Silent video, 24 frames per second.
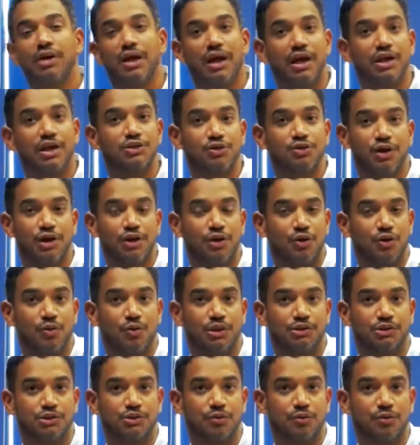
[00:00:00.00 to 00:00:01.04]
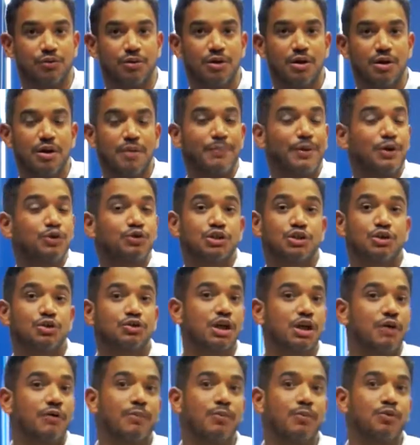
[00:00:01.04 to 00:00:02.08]
say that that the
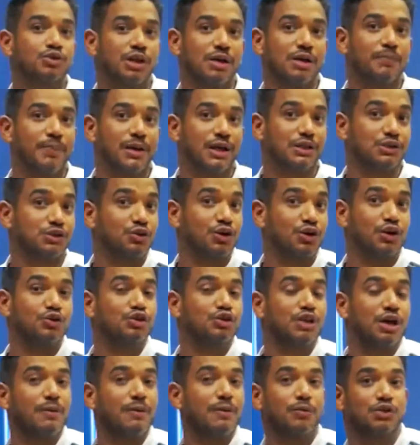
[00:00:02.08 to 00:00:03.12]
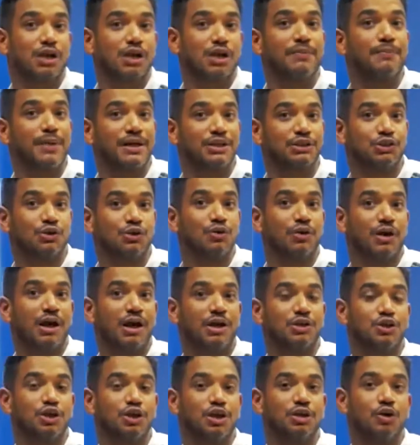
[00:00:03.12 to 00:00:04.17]
price is justified
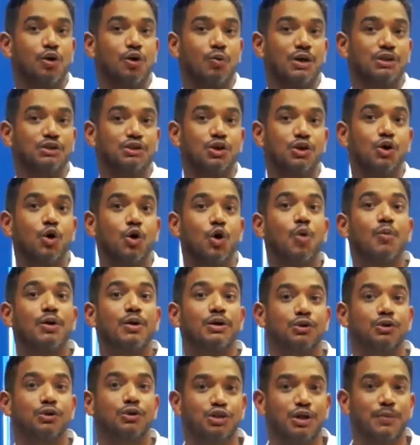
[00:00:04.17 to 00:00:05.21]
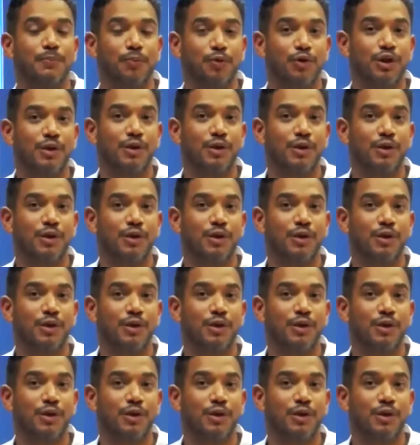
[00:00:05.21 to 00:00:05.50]
on how much